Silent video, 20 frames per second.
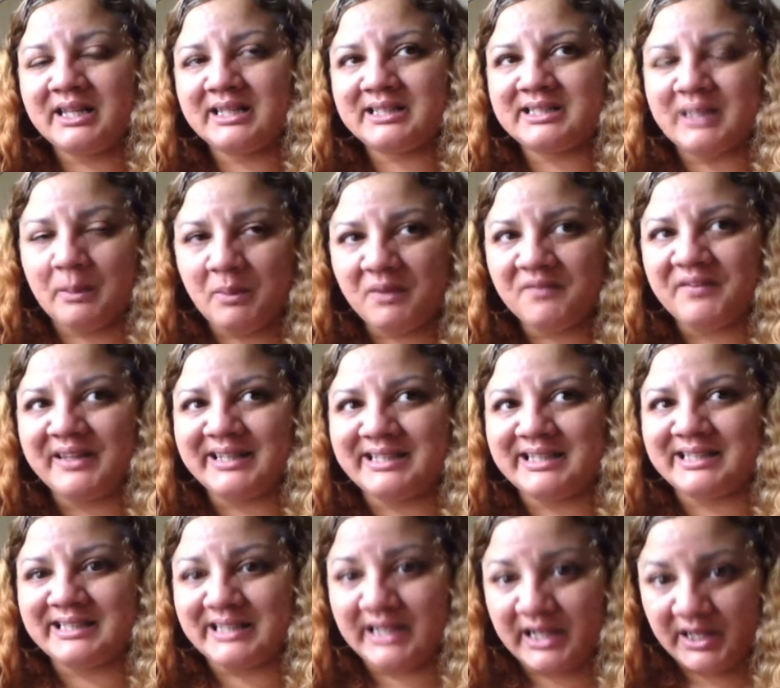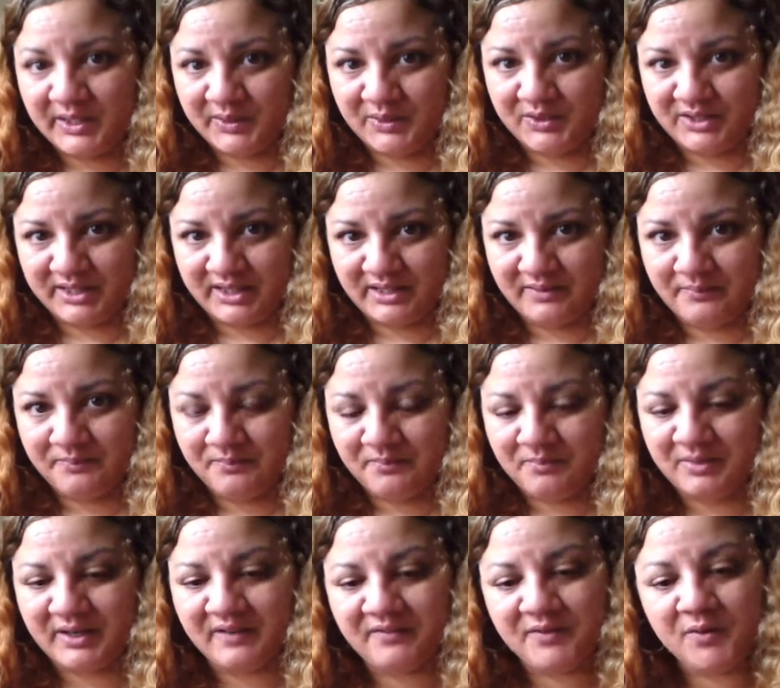some of it is an illusion,
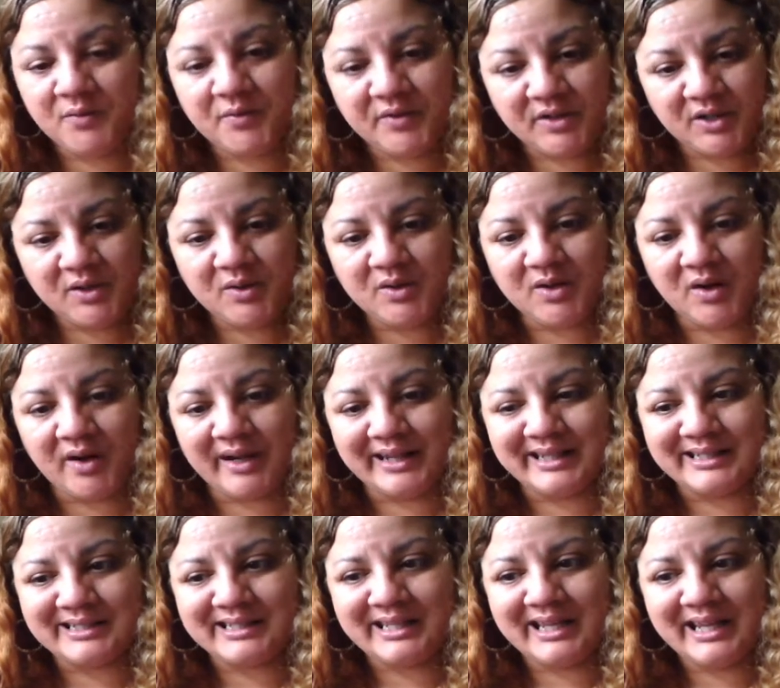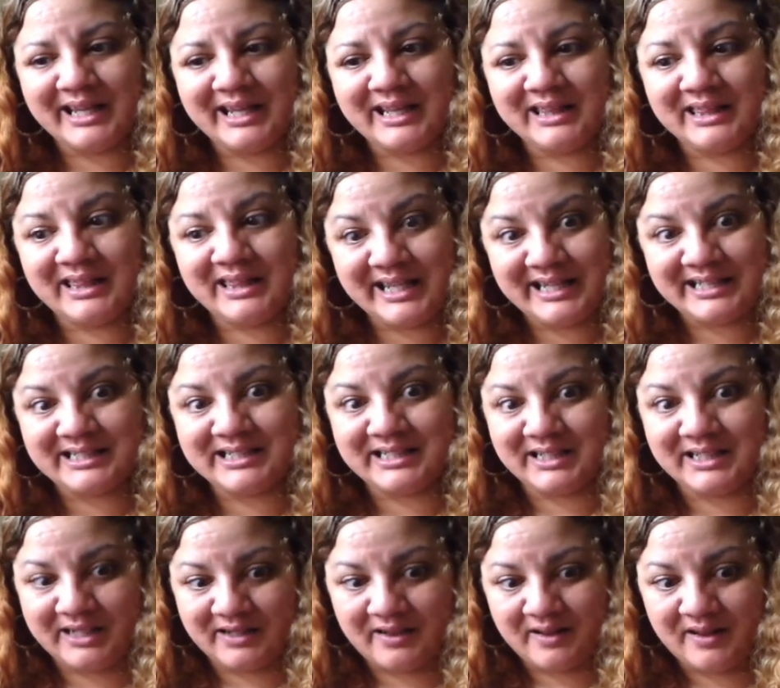but I feel for you guys,
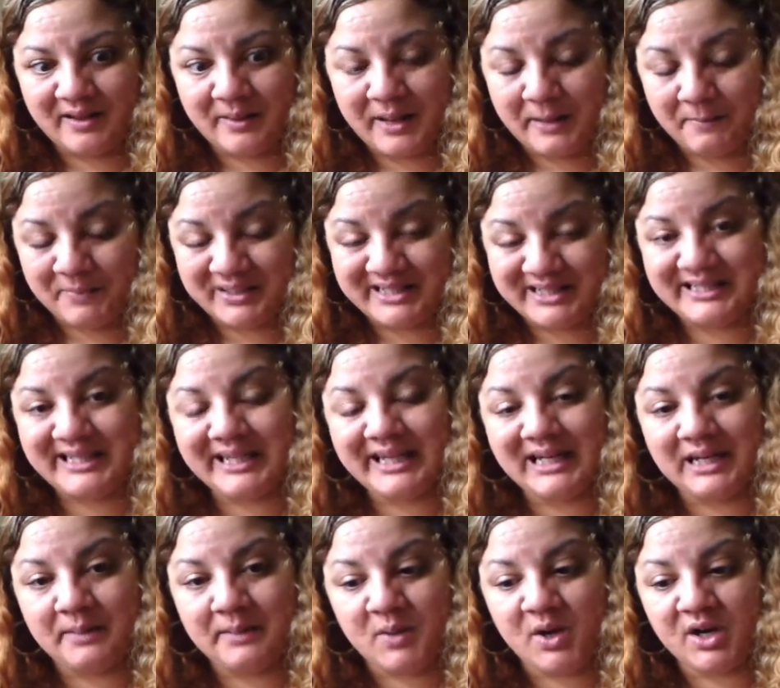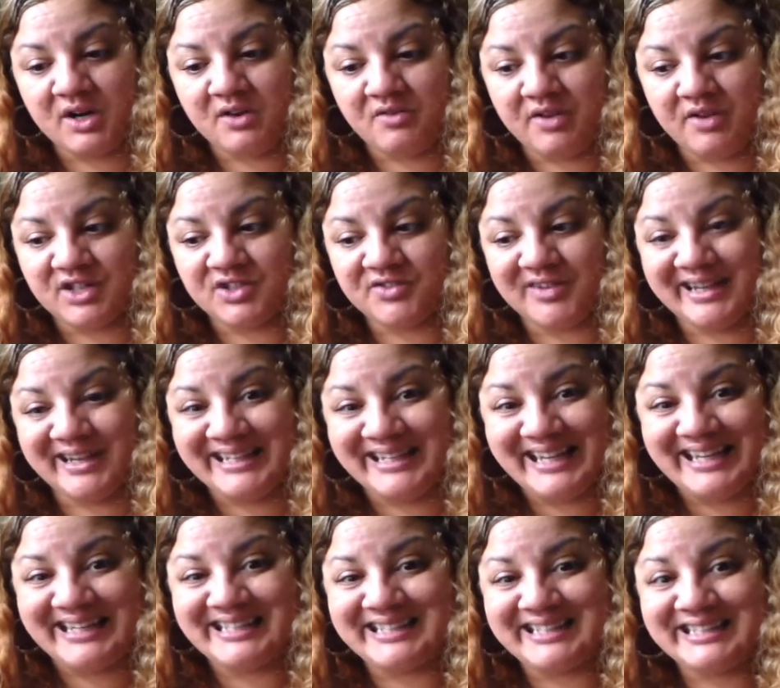this in particular, Mercury retrograde
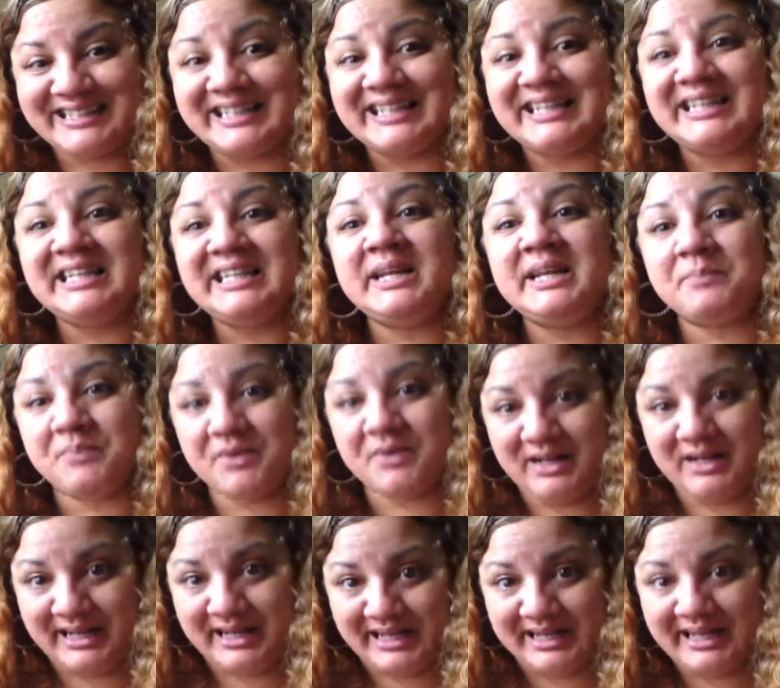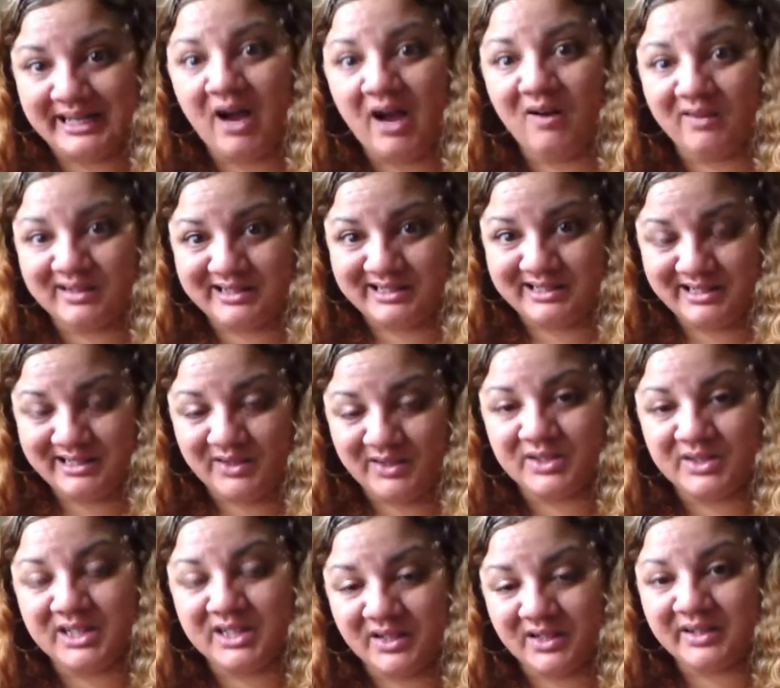is deliberately asking
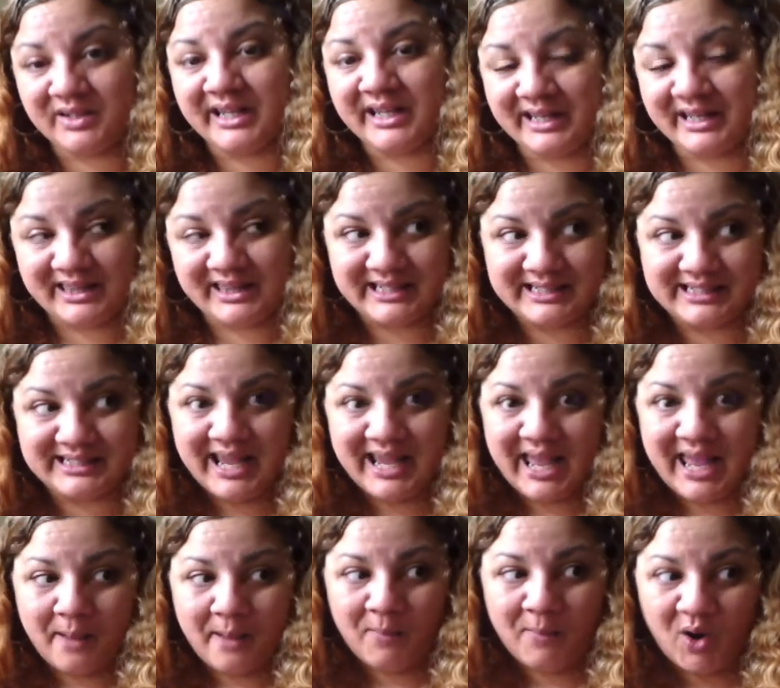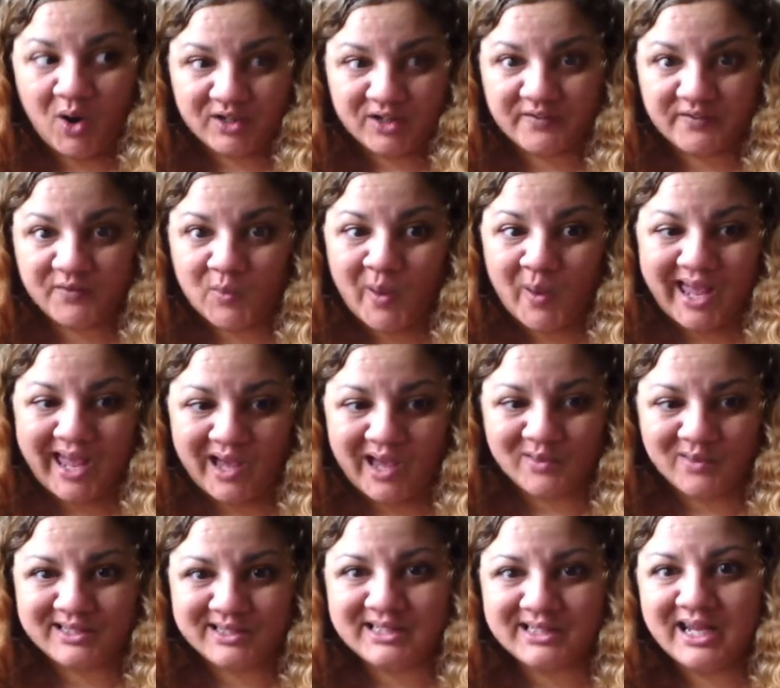you to look at this part of your
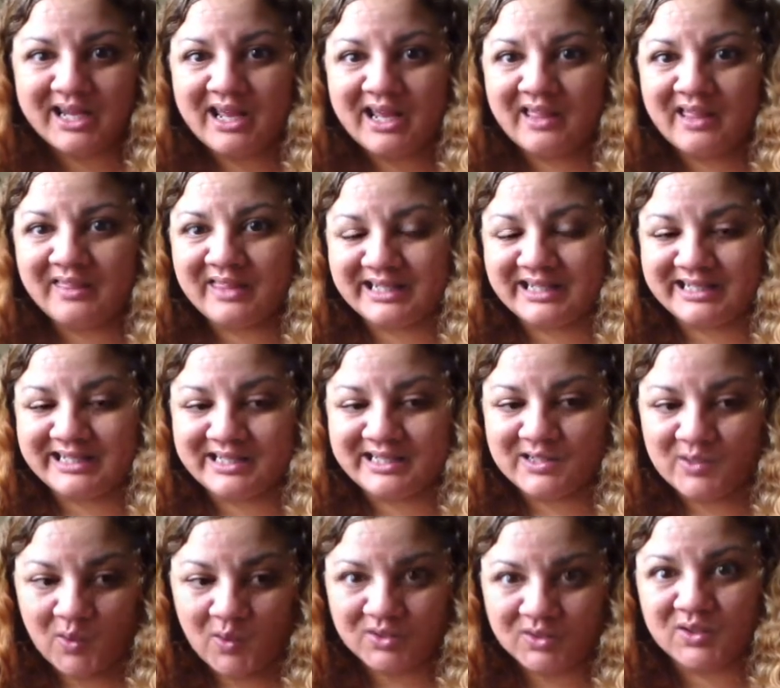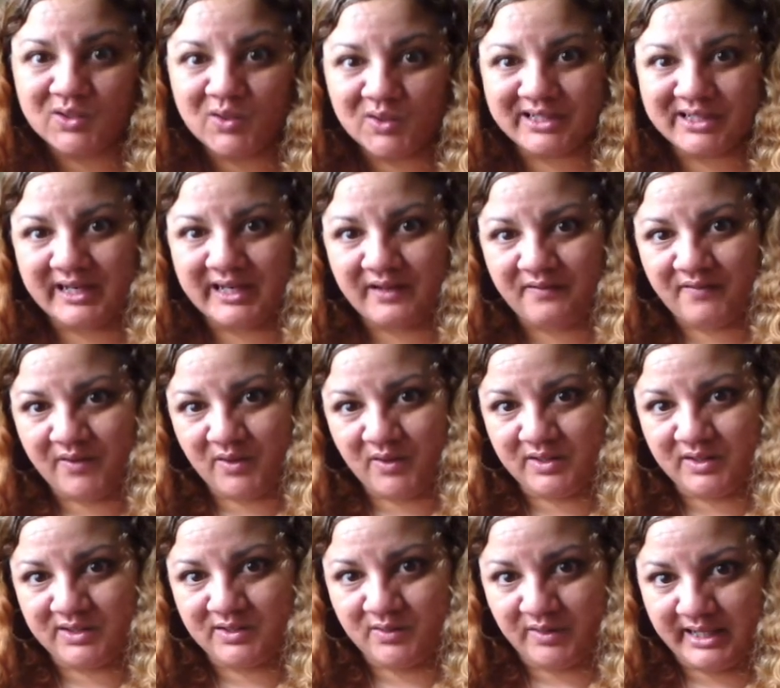house that is not got any
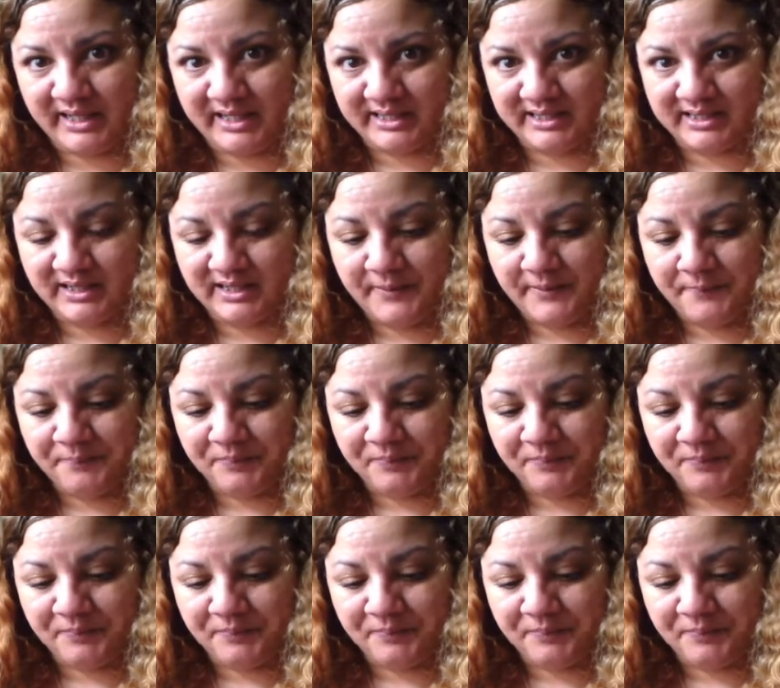focus on it.